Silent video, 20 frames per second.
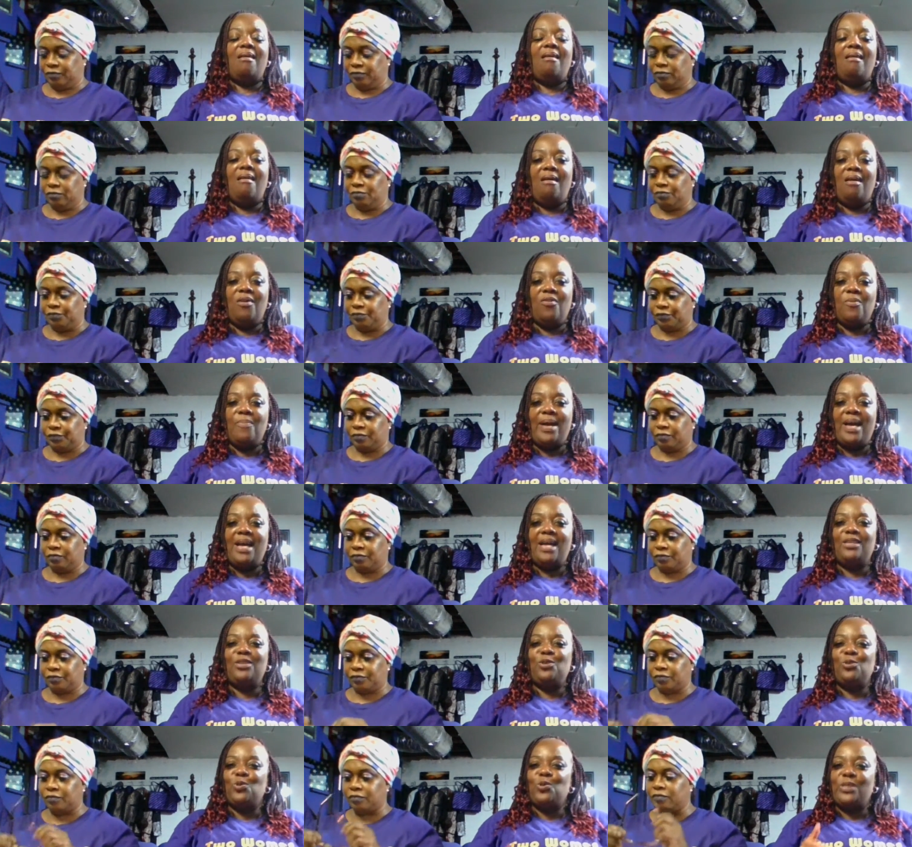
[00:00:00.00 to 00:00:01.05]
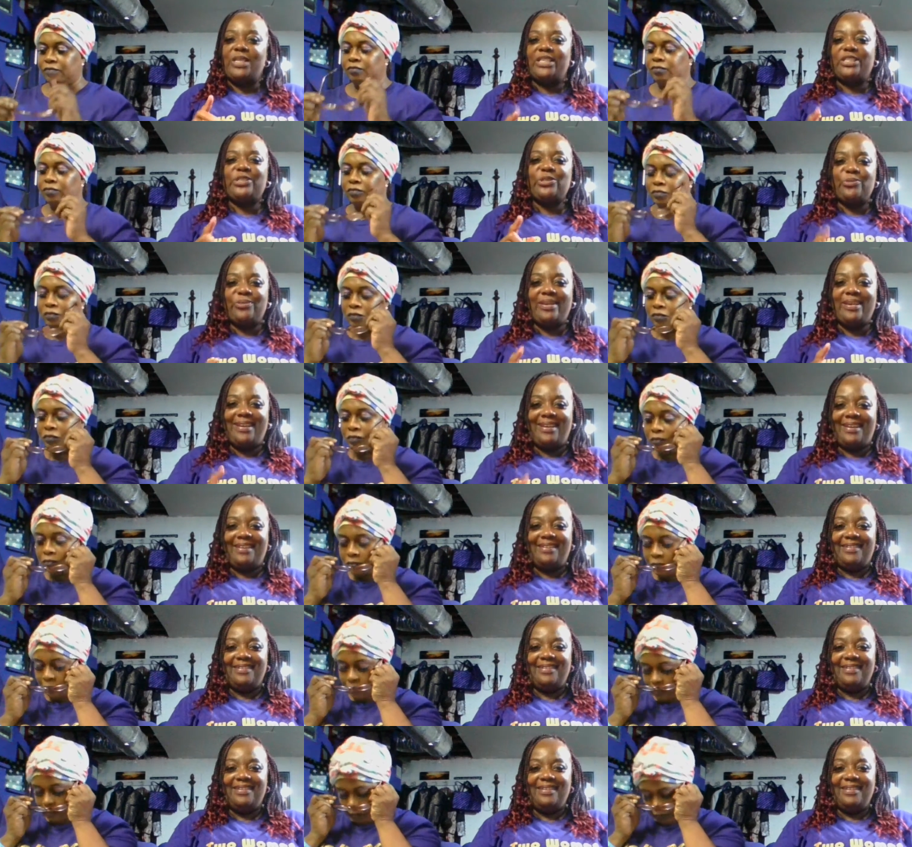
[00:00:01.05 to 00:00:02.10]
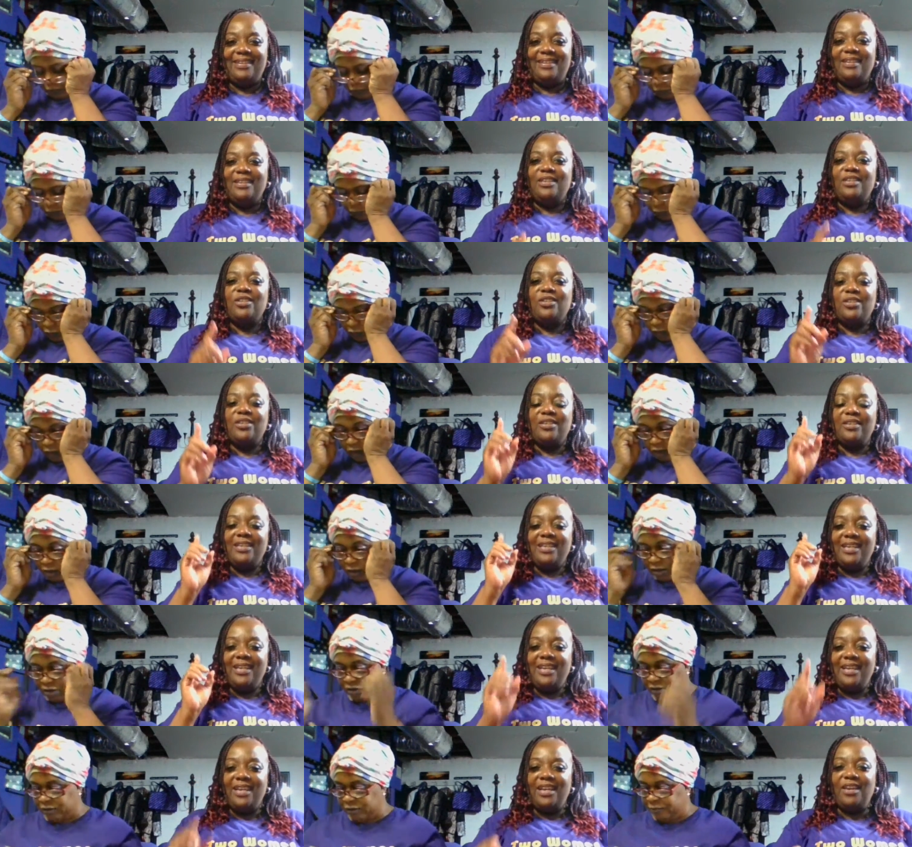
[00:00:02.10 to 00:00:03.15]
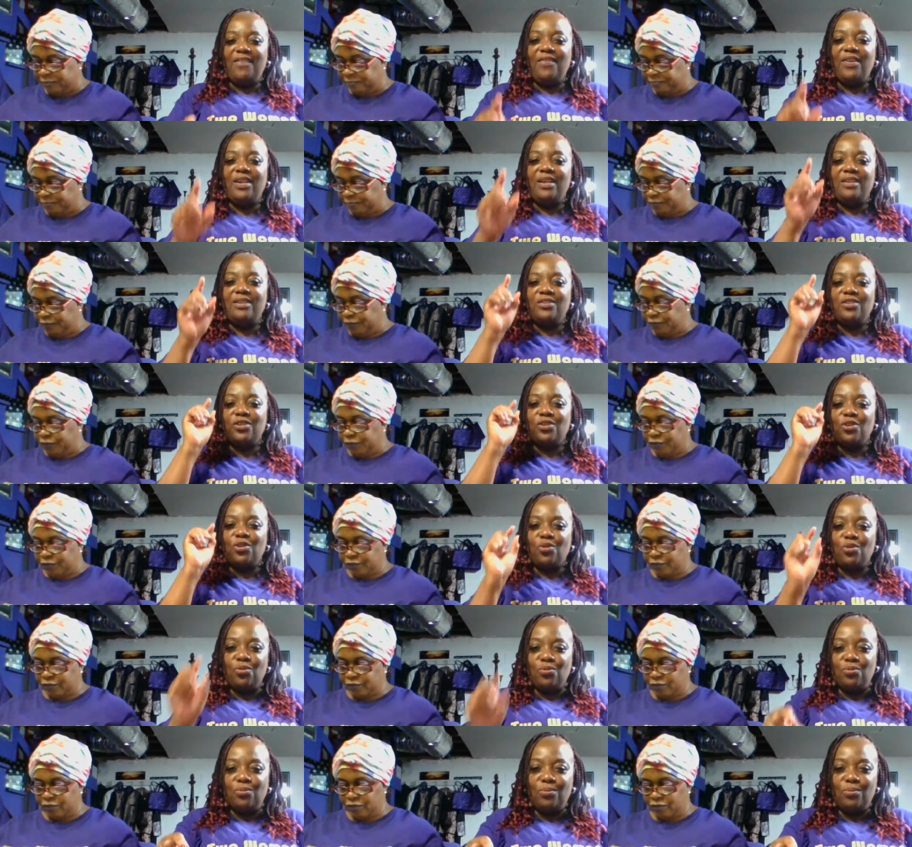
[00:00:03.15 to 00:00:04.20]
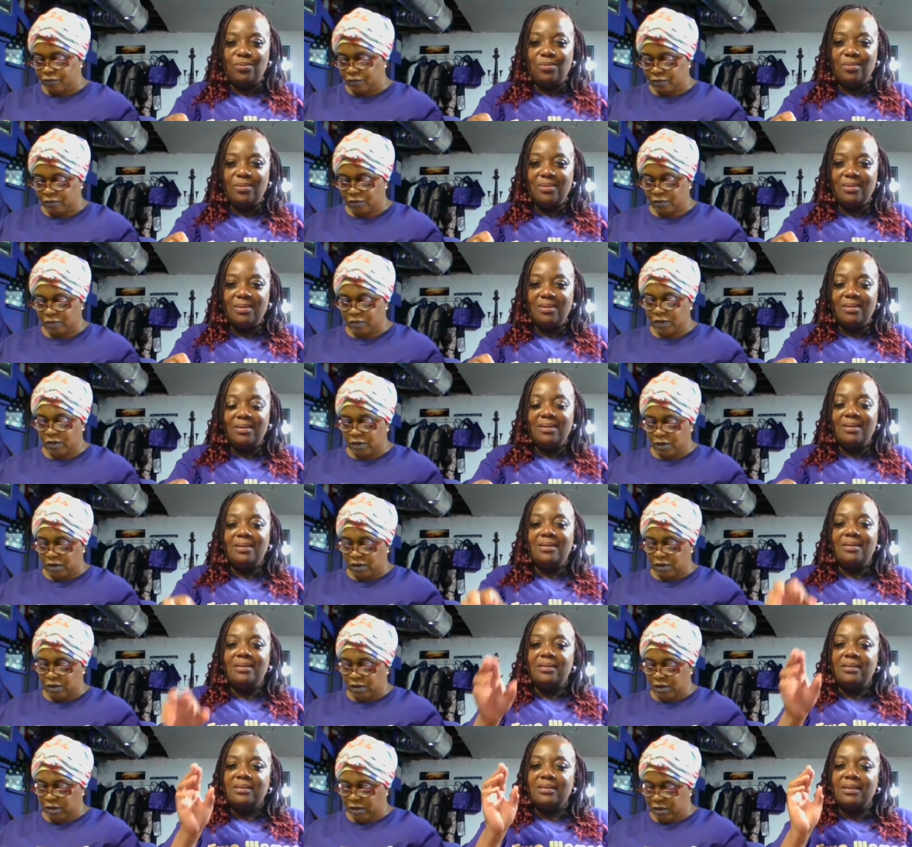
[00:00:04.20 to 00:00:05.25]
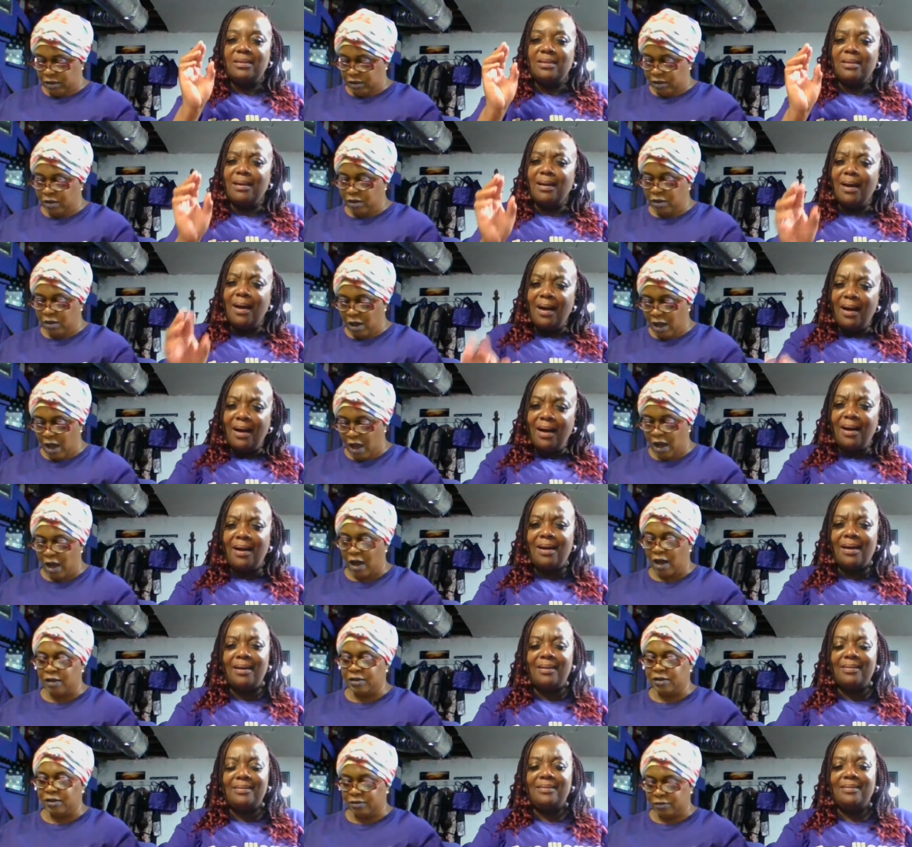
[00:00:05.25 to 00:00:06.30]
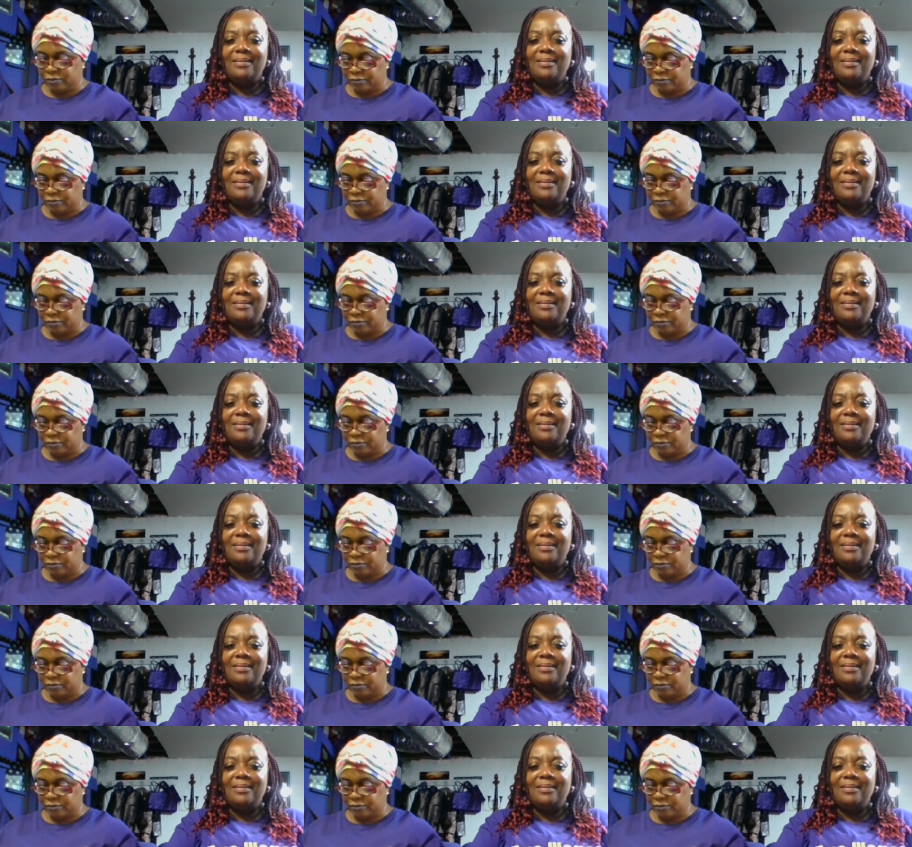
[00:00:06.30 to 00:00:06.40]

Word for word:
Speaker 1: all the bad news that you get, give it to who? to God.